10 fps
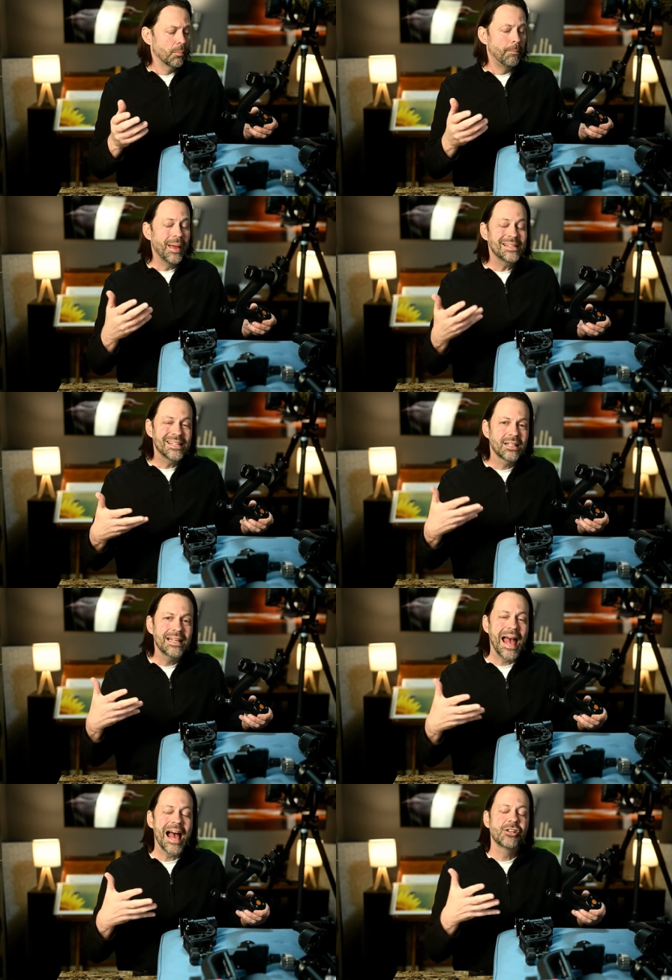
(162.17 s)

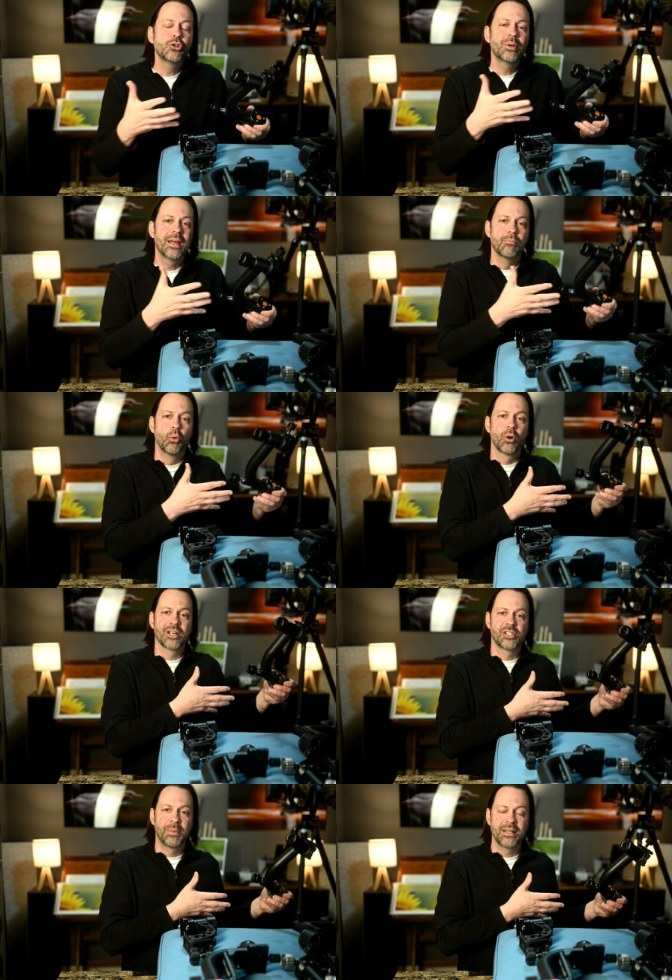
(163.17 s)
Basically, as you get more
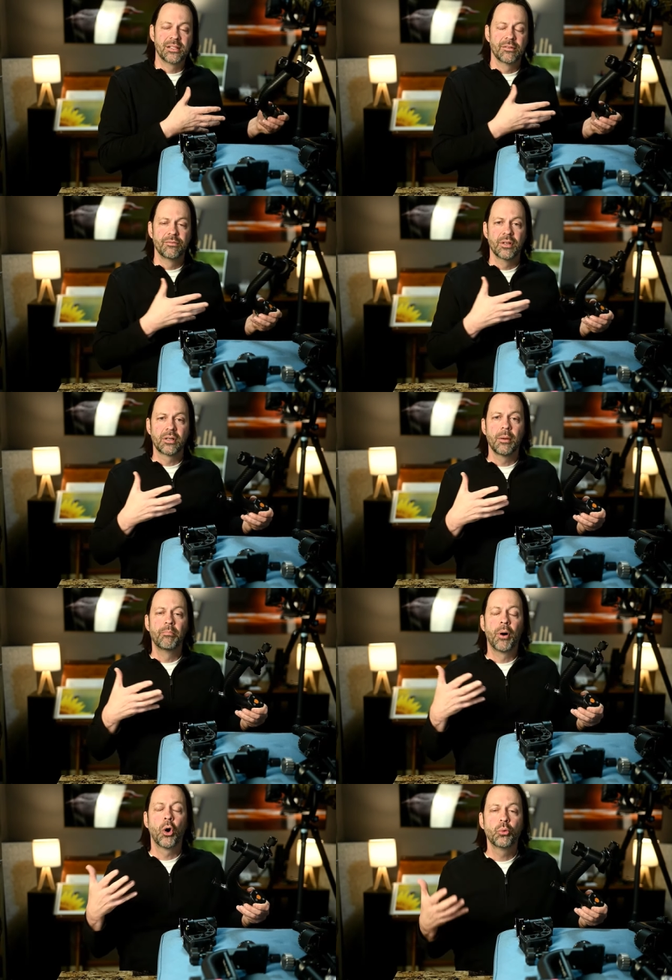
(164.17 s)
expensive, the
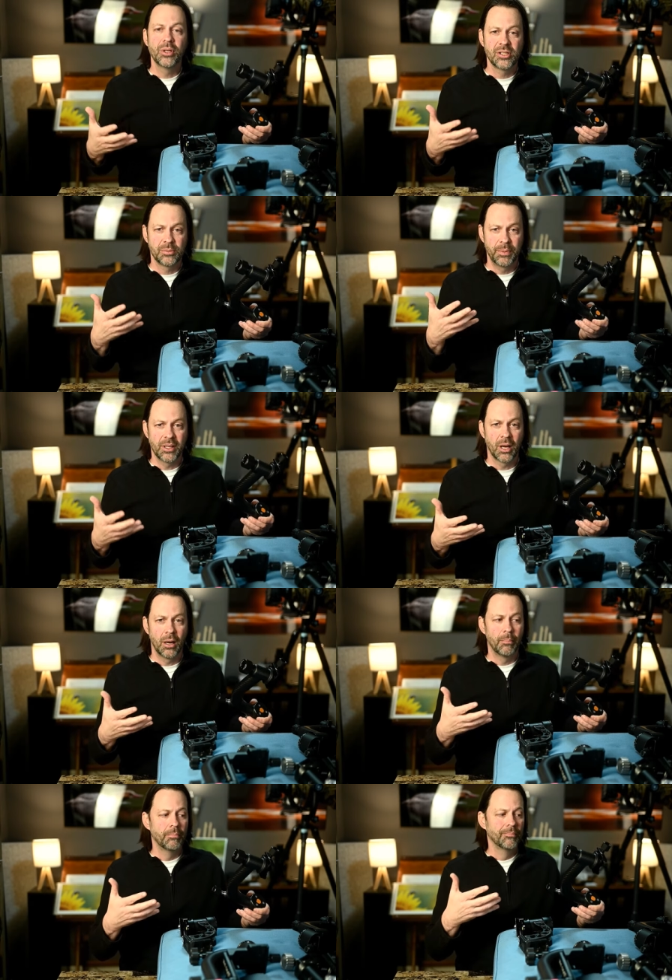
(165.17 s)
components
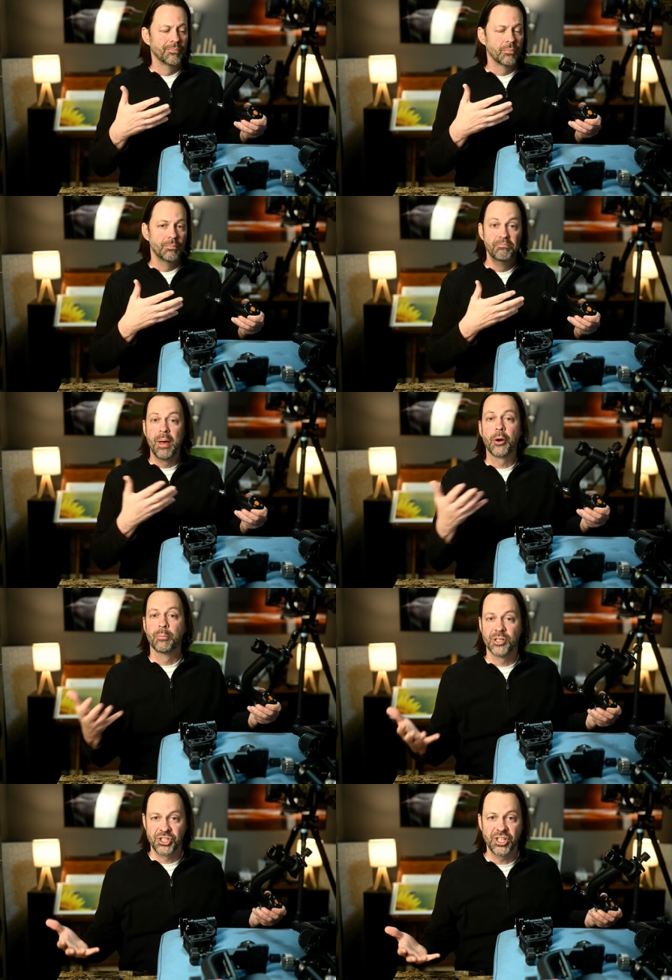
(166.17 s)
become better
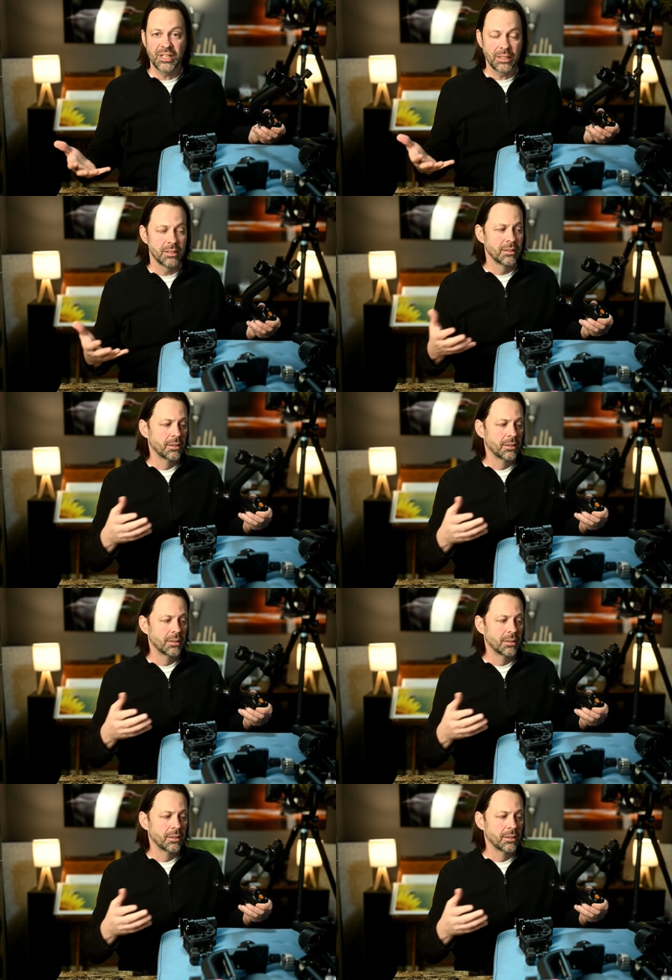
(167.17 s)
machined.